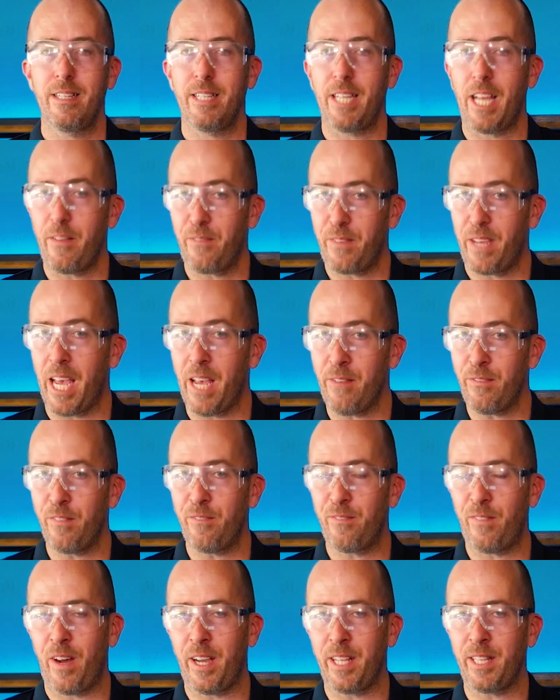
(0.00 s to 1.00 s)
Now, if you ever
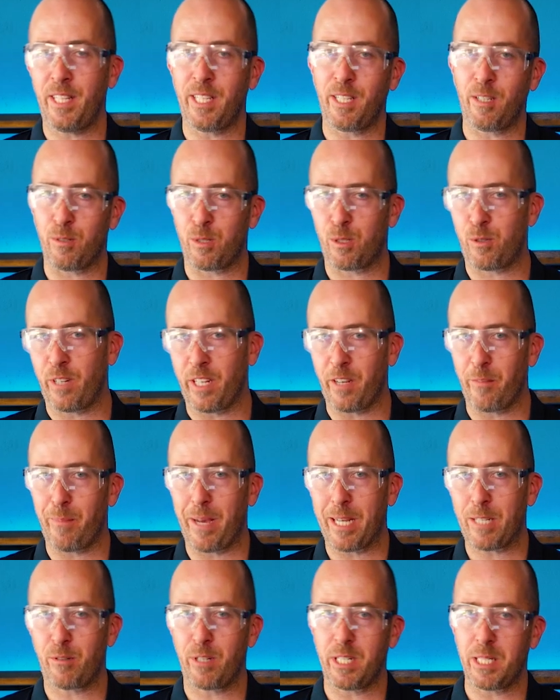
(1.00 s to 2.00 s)
find that your string of
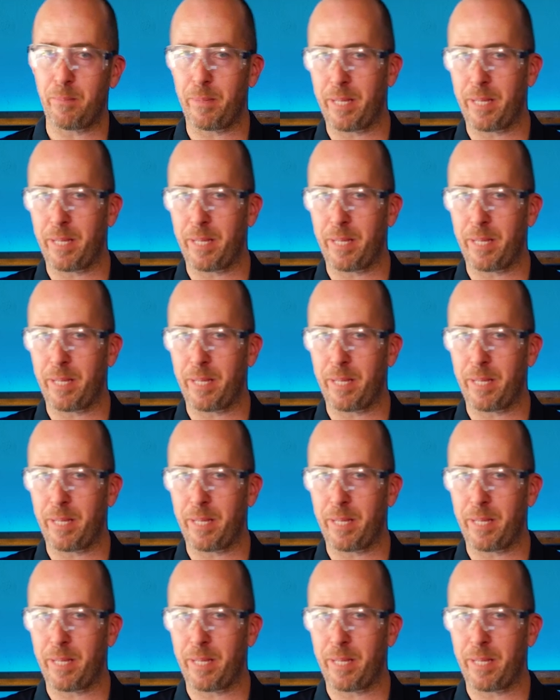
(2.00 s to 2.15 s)
batteries